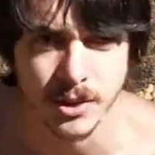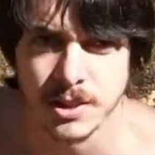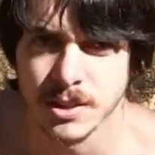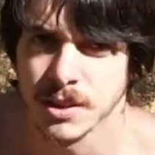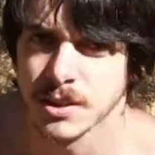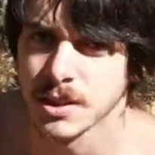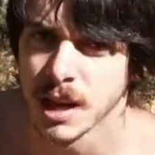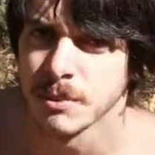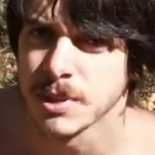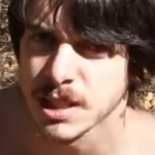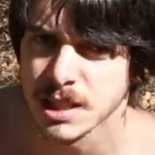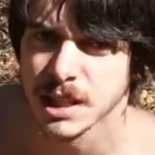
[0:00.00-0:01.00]
There's
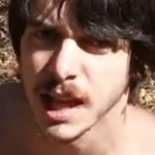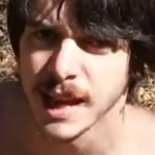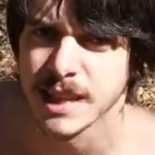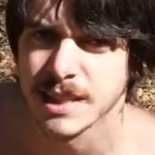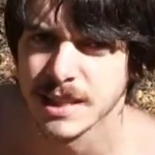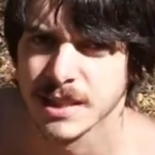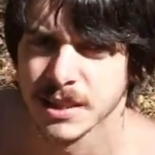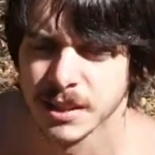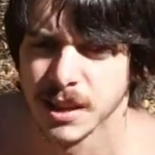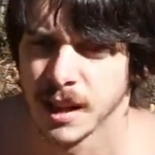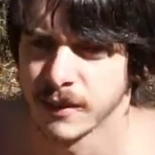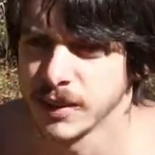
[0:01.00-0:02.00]
some slice
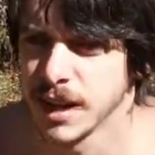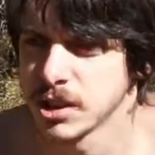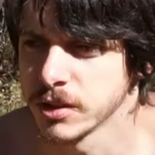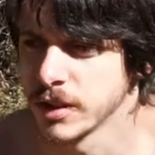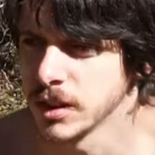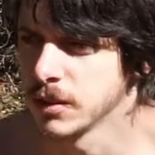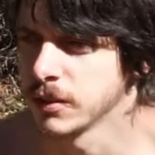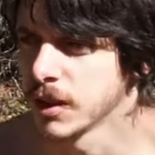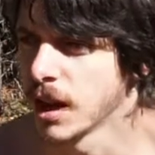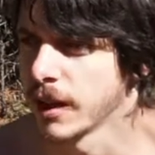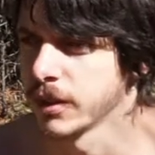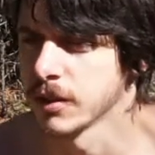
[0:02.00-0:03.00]
of nature that you've
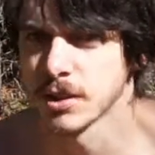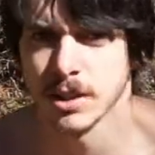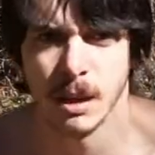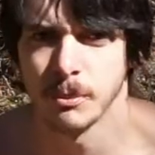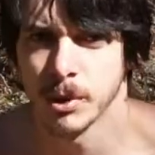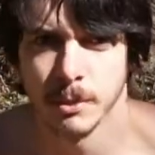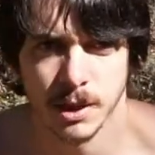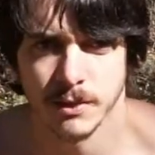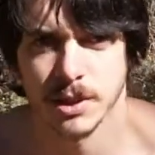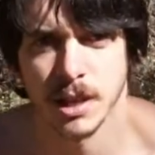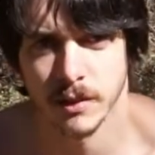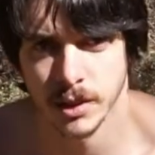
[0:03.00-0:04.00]
got, and there's some primitive
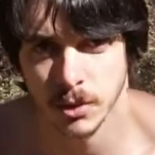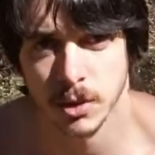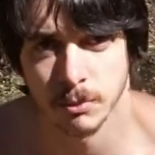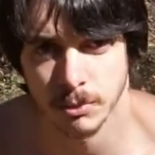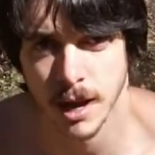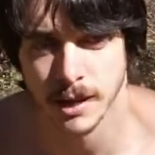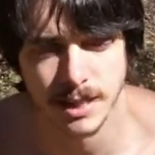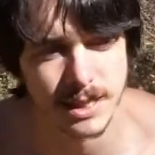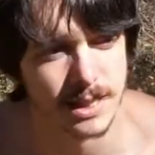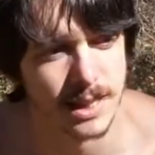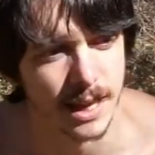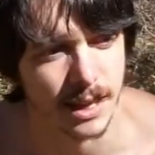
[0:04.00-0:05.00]
skill that you can practice
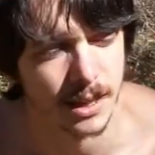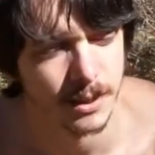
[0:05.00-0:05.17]
today.